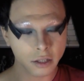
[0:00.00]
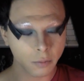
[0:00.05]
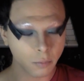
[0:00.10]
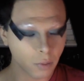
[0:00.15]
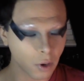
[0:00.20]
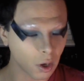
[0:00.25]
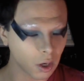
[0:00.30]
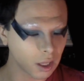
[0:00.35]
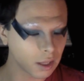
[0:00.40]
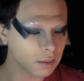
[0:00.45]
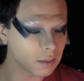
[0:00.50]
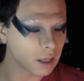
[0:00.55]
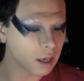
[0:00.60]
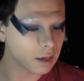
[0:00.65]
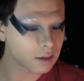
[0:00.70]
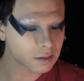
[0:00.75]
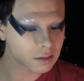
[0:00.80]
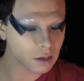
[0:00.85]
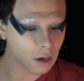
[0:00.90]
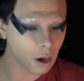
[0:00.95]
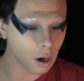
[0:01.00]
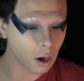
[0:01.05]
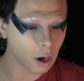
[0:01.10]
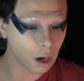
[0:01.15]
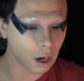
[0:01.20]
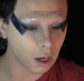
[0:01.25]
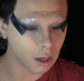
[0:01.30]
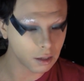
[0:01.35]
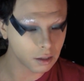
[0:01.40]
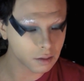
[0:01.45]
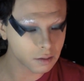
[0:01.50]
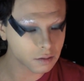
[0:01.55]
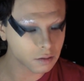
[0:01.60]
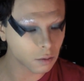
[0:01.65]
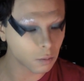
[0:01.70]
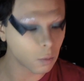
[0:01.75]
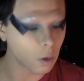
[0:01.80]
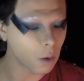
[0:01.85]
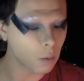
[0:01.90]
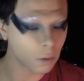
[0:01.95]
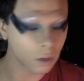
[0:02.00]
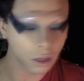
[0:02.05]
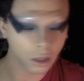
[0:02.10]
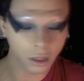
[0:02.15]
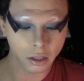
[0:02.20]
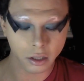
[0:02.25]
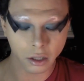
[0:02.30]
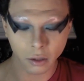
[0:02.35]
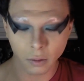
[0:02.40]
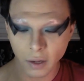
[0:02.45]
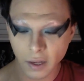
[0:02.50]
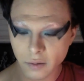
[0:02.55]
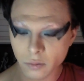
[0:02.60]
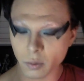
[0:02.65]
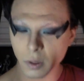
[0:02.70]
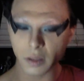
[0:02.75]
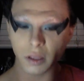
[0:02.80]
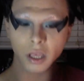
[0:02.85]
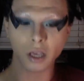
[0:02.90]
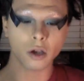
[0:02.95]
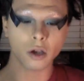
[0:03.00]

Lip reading: to putting this on. So what we're gonna do is what they